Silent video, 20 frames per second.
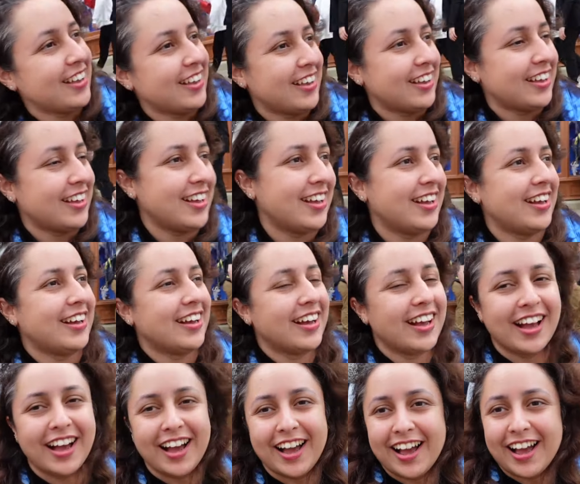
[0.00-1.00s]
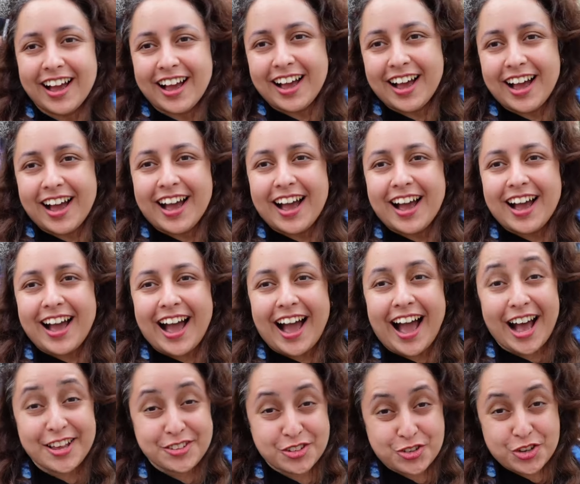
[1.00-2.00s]
few moments
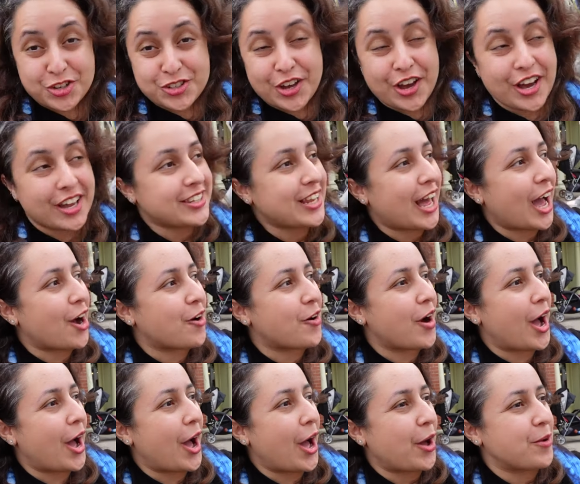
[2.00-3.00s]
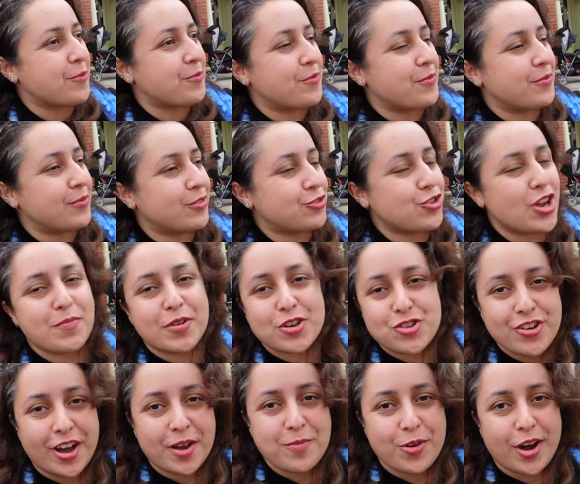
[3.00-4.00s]
as you just heard now, um, Dream and
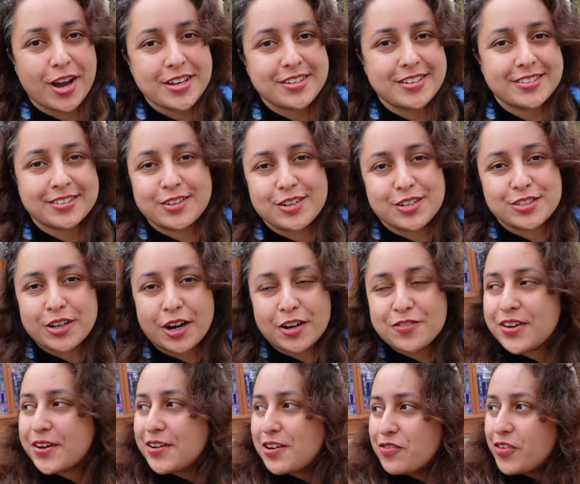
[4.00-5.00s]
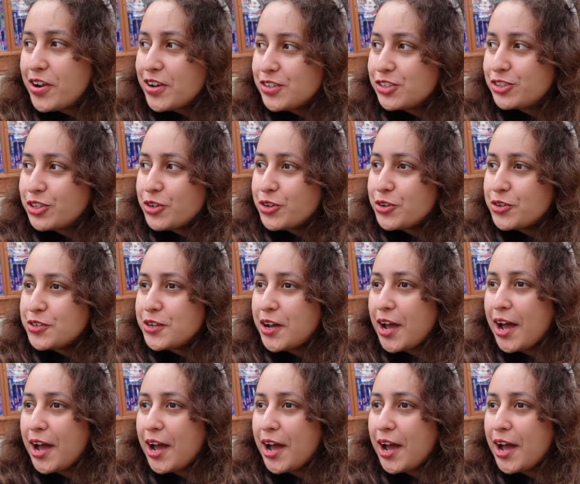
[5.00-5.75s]
Shine Brighter is going to start very, very soon.